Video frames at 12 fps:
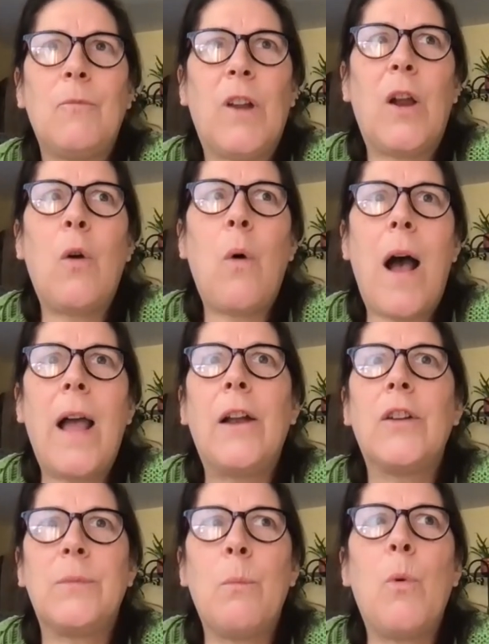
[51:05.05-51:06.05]

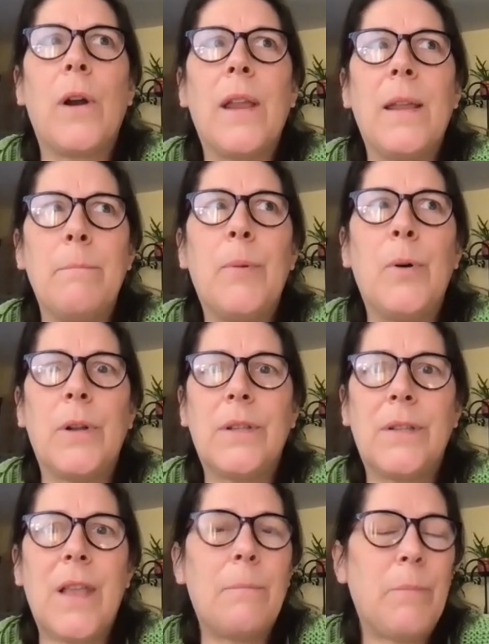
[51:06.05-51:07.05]
requires more
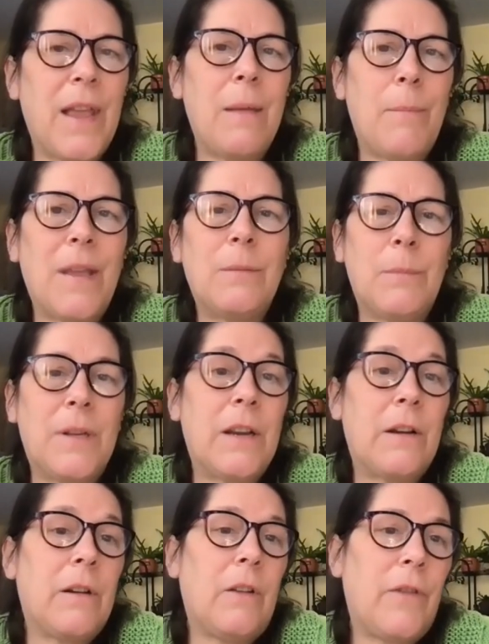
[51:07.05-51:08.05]
inputs than plant-based
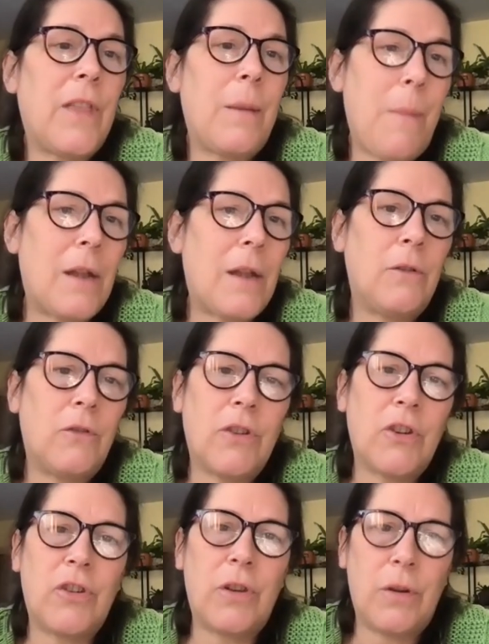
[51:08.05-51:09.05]
material for the amount of
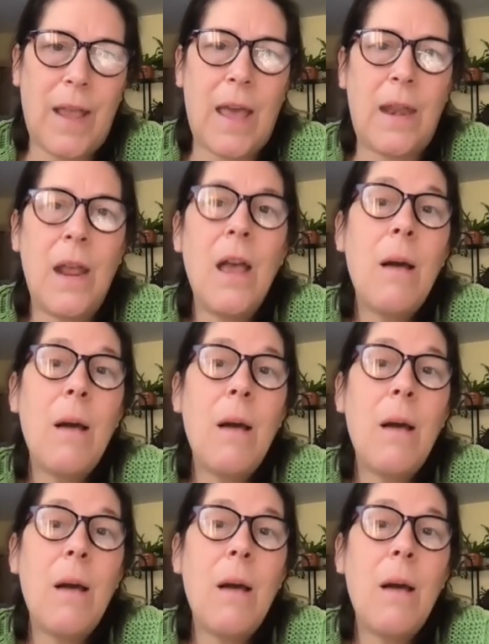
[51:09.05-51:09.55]
nutrition you get